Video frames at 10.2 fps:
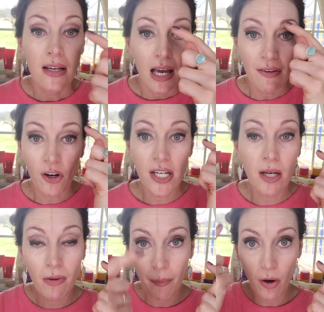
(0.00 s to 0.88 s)
I've already
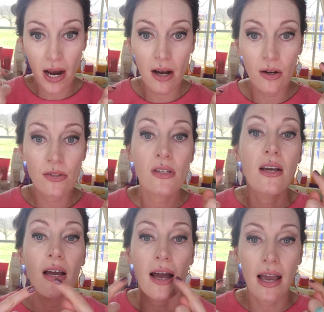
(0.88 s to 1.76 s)
done my brows.
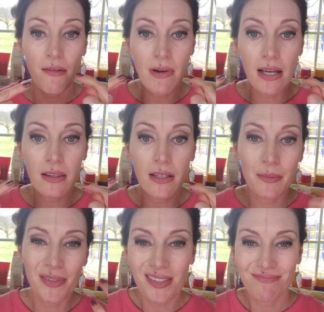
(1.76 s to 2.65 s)
I have my
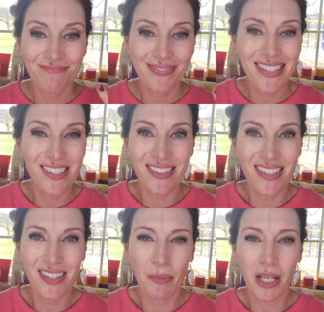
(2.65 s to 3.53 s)
lips because I just
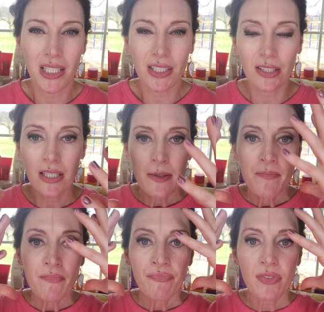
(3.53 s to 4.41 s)
need some color.
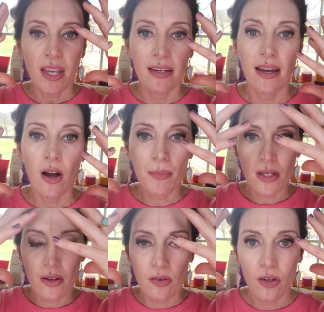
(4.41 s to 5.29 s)
And now I'm going
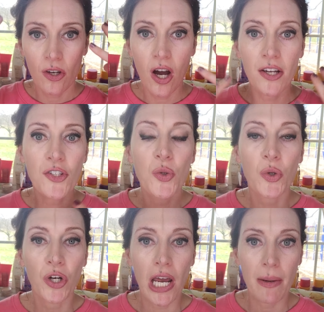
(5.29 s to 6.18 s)
to
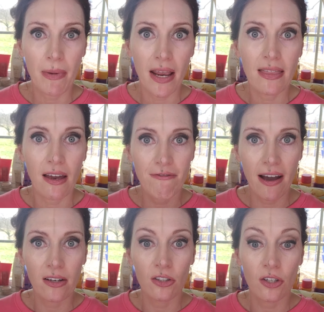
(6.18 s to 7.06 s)
contour and make that
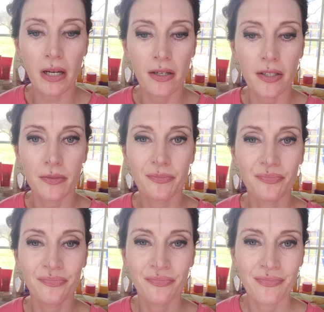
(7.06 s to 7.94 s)
final look, okay?
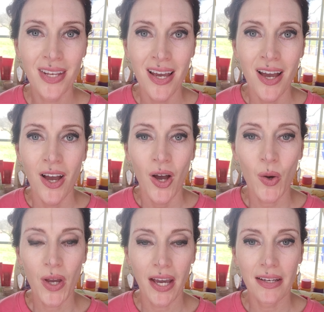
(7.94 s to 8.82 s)

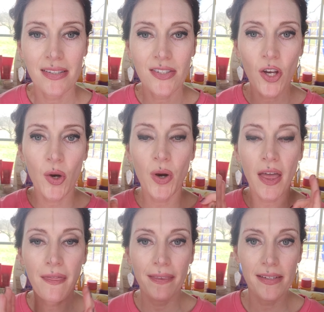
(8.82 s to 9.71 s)
Okay, so
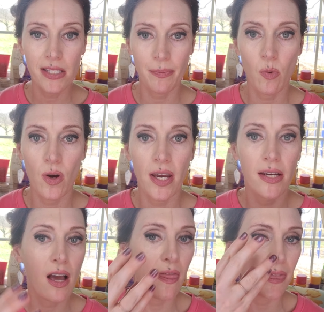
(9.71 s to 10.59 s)
at this
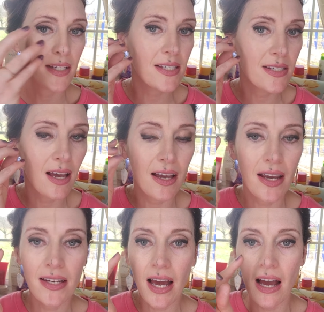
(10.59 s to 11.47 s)
point on this
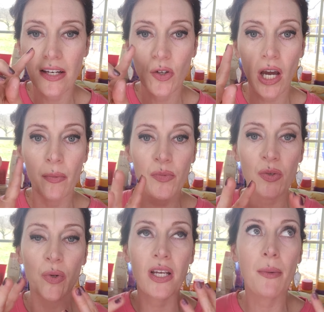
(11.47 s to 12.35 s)
side, and
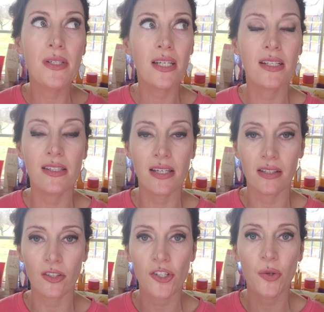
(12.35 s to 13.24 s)
when it comes to
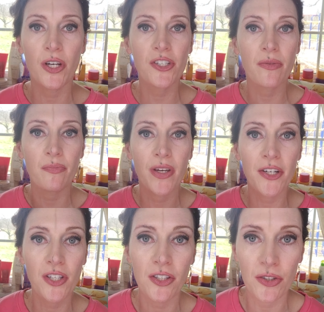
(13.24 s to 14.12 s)
concealer, so here's a
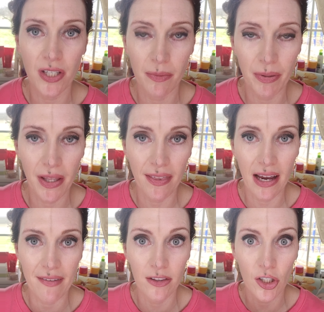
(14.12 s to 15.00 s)
little tidbit that
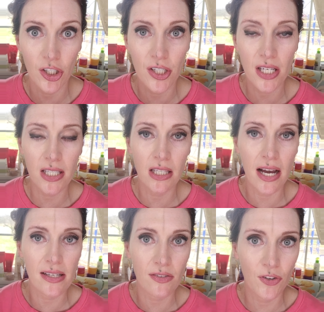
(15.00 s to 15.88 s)
I have learned in the
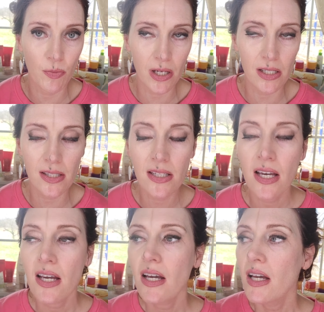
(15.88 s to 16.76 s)
last few months,
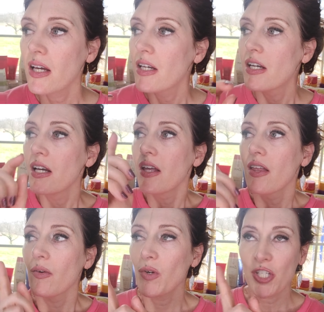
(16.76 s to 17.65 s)

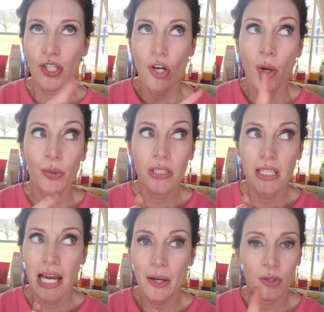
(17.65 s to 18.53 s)
which is totally
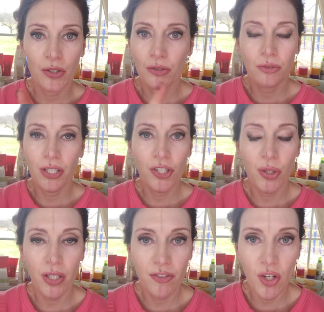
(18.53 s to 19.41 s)

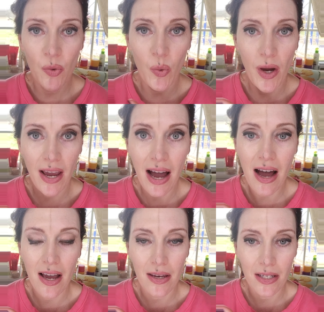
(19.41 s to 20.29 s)
counterintuitive to the way
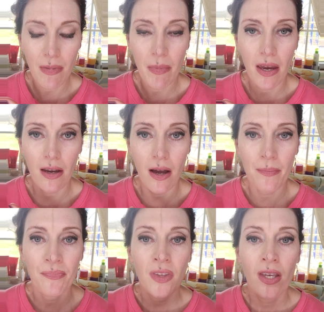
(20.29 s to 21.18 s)
I did my makeup.